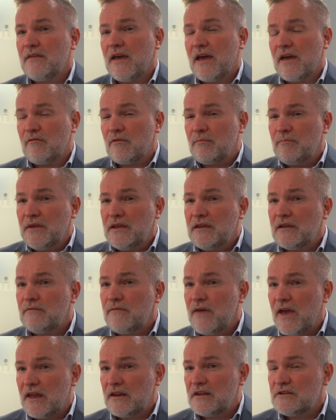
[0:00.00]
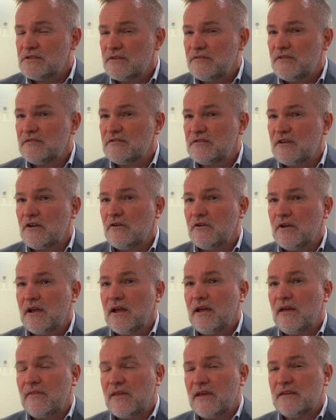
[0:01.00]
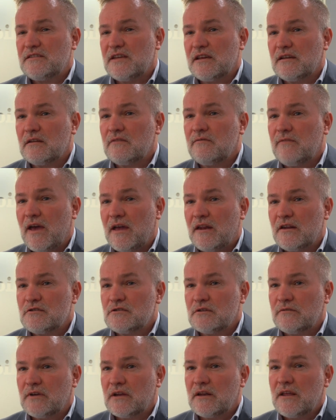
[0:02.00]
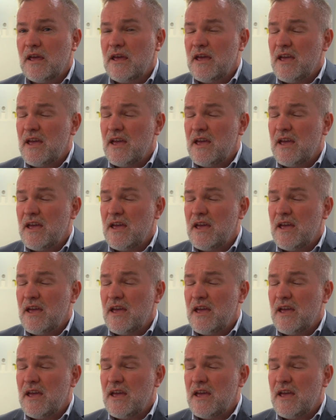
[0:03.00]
They have a big advantage in this area and they take advantage of it